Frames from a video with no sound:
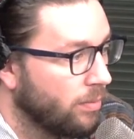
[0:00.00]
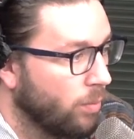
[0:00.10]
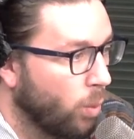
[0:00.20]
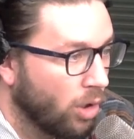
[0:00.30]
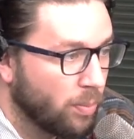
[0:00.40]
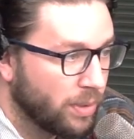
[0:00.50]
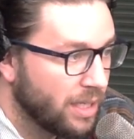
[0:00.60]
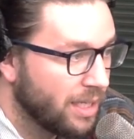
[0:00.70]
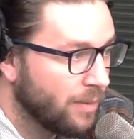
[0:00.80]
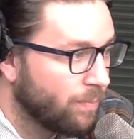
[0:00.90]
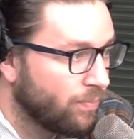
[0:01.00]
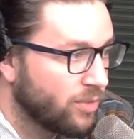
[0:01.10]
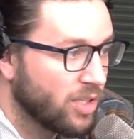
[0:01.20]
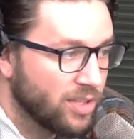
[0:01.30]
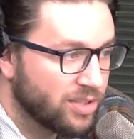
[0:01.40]
will it be
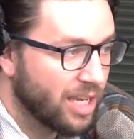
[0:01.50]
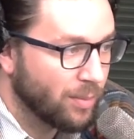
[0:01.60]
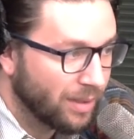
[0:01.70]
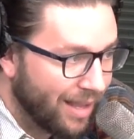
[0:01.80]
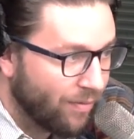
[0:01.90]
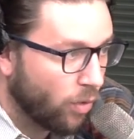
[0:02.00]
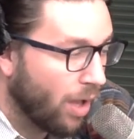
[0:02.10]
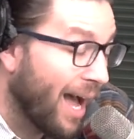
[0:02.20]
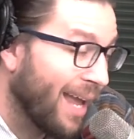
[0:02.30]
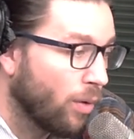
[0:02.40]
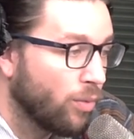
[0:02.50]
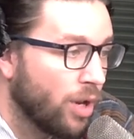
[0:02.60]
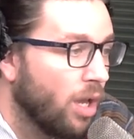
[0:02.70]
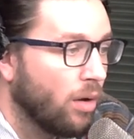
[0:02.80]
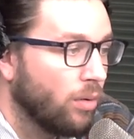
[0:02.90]
to the same level? I don't
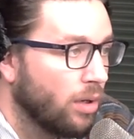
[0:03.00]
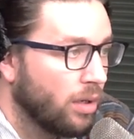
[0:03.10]
know.